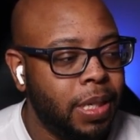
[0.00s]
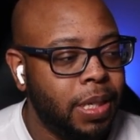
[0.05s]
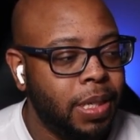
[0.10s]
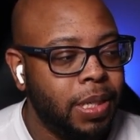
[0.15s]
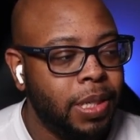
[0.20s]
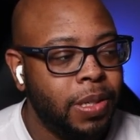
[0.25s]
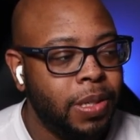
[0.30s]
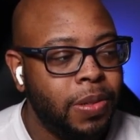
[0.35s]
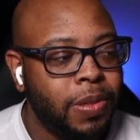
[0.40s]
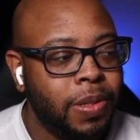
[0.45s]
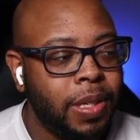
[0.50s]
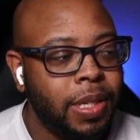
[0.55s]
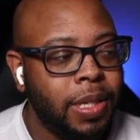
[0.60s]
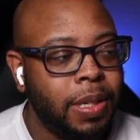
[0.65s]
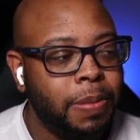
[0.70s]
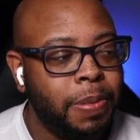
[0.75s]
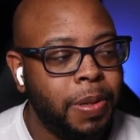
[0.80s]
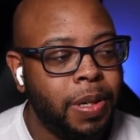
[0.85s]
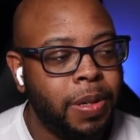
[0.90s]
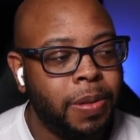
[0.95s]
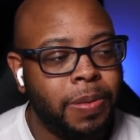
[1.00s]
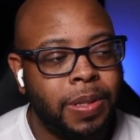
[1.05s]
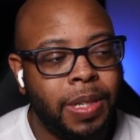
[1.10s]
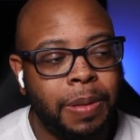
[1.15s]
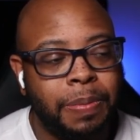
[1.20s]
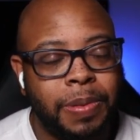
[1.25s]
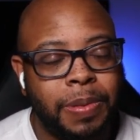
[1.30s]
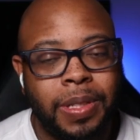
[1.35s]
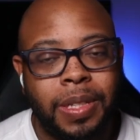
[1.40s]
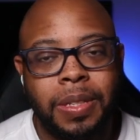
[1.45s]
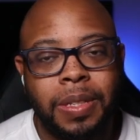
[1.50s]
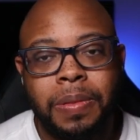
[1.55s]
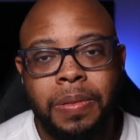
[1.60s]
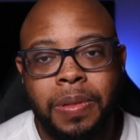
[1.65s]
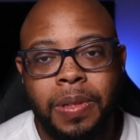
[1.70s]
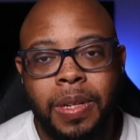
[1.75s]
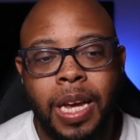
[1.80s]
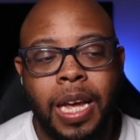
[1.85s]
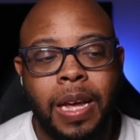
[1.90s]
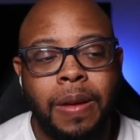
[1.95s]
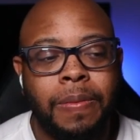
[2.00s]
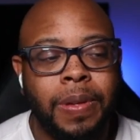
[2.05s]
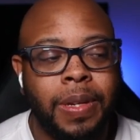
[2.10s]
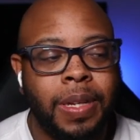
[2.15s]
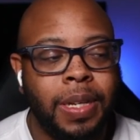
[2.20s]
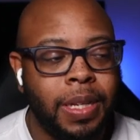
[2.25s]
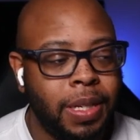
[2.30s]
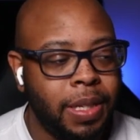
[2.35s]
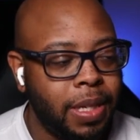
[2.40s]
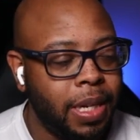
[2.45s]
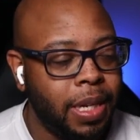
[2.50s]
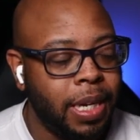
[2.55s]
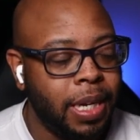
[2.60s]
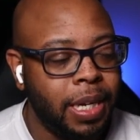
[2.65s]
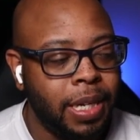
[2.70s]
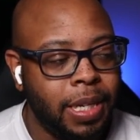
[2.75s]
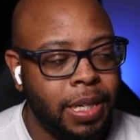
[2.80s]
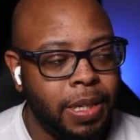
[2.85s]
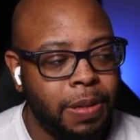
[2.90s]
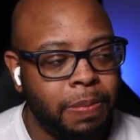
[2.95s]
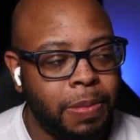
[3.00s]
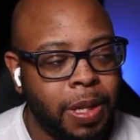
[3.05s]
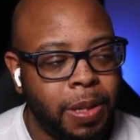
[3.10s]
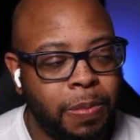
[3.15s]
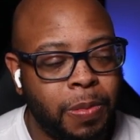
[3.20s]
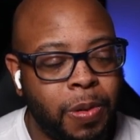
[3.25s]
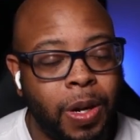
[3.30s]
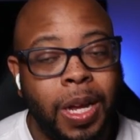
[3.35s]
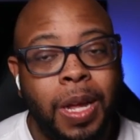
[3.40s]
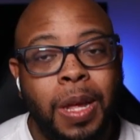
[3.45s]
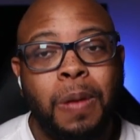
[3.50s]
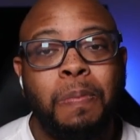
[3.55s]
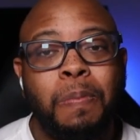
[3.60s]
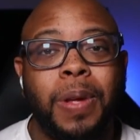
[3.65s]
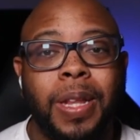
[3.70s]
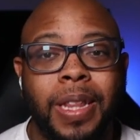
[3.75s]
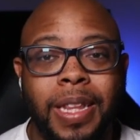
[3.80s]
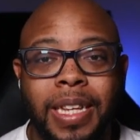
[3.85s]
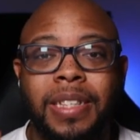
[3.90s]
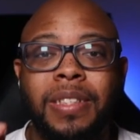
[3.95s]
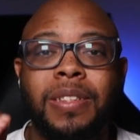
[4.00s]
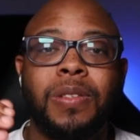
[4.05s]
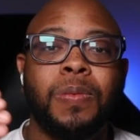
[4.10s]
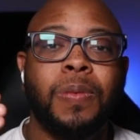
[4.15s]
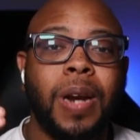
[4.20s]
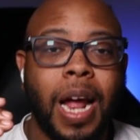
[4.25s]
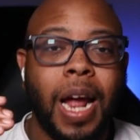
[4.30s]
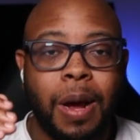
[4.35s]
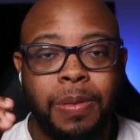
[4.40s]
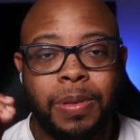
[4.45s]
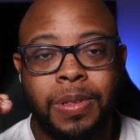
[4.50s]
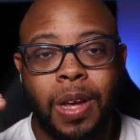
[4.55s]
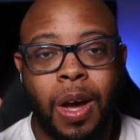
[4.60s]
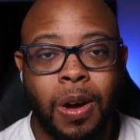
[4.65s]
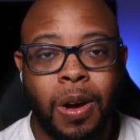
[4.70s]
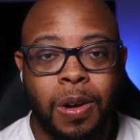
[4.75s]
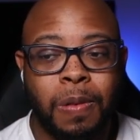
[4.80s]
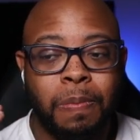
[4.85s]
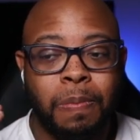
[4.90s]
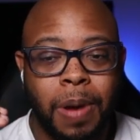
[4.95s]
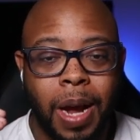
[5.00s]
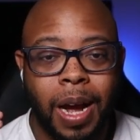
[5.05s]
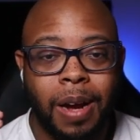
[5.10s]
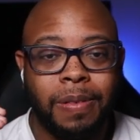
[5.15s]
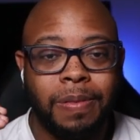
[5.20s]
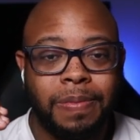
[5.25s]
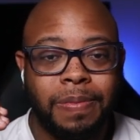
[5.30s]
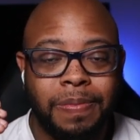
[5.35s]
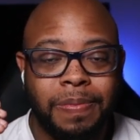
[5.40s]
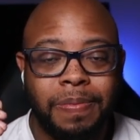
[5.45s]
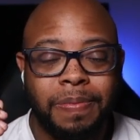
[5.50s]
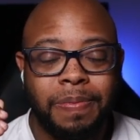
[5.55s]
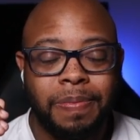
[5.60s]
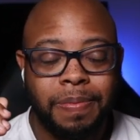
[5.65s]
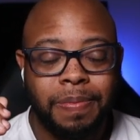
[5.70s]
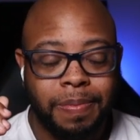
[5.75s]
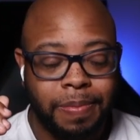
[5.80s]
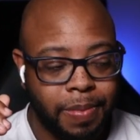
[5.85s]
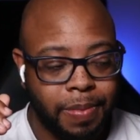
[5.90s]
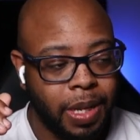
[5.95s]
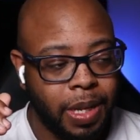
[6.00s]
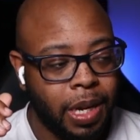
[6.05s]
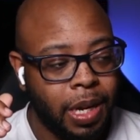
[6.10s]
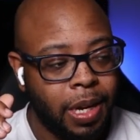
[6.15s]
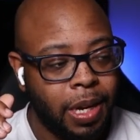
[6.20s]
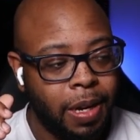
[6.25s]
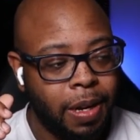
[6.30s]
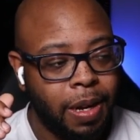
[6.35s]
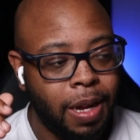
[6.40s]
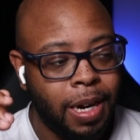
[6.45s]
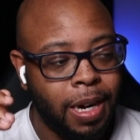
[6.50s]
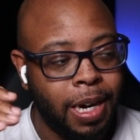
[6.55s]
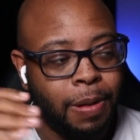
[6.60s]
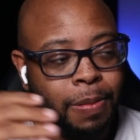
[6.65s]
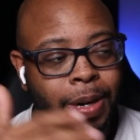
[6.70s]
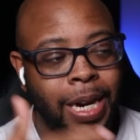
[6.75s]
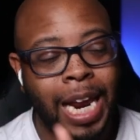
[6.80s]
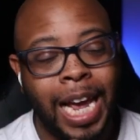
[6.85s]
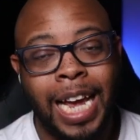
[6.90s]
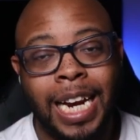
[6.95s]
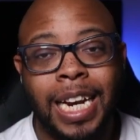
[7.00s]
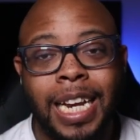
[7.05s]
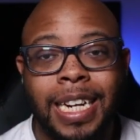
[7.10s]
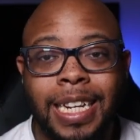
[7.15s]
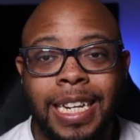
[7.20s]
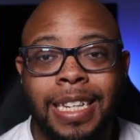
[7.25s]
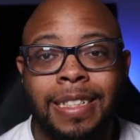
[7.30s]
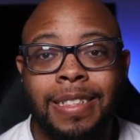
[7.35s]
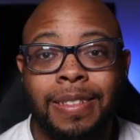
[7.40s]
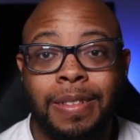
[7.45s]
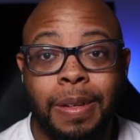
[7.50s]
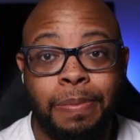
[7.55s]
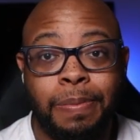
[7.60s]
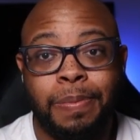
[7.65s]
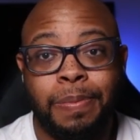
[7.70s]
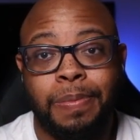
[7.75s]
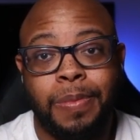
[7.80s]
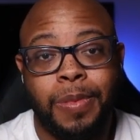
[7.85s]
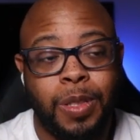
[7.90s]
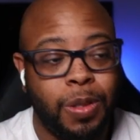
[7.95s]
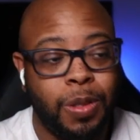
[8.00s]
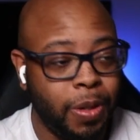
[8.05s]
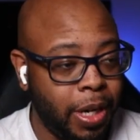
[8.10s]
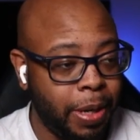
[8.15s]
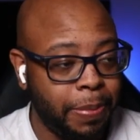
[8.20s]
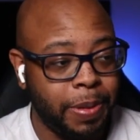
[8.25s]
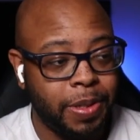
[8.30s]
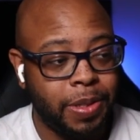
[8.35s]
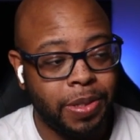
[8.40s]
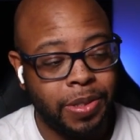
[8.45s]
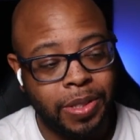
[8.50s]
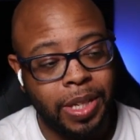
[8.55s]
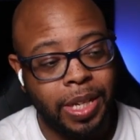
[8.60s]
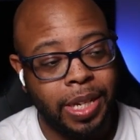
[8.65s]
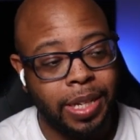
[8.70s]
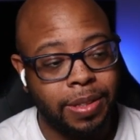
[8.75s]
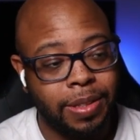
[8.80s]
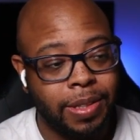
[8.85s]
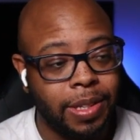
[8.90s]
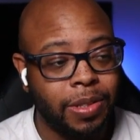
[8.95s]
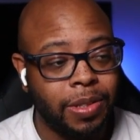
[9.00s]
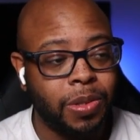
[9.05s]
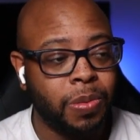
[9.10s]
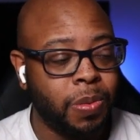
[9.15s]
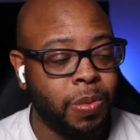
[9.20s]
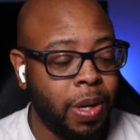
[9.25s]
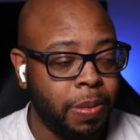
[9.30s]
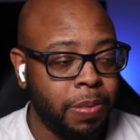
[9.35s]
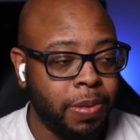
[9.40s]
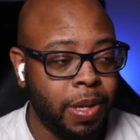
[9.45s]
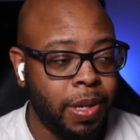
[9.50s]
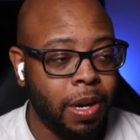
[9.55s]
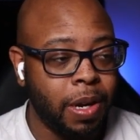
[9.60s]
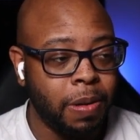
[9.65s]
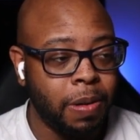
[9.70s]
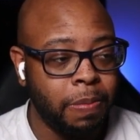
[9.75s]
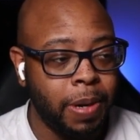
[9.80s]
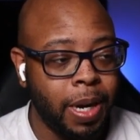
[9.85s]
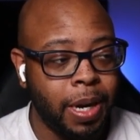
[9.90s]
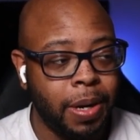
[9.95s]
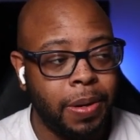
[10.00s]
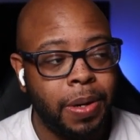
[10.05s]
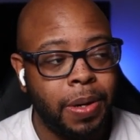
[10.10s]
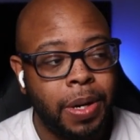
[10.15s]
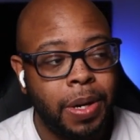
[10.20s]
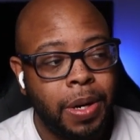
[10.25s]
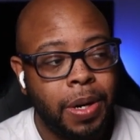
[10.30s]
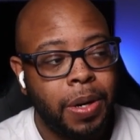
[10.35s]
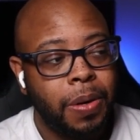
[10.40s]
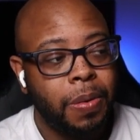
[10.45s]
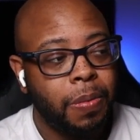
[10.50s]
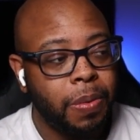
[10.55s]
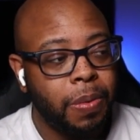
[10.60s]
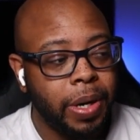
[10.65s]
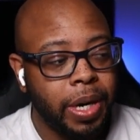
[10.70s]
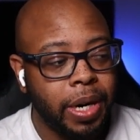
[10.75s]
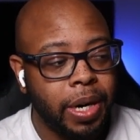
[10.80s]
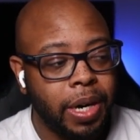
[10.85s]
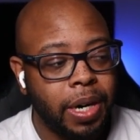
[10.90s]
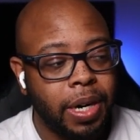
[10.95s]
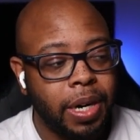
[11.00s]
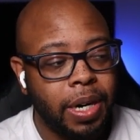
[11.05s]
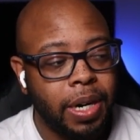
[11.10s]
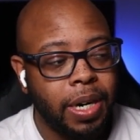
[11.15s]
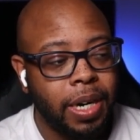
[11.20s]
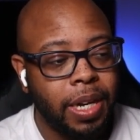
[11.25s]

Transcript: usually depending on what type of system you have and your motherboard. But this is what I was talking about. And I'm glad that you're able to see this. This is what I was talking about, where,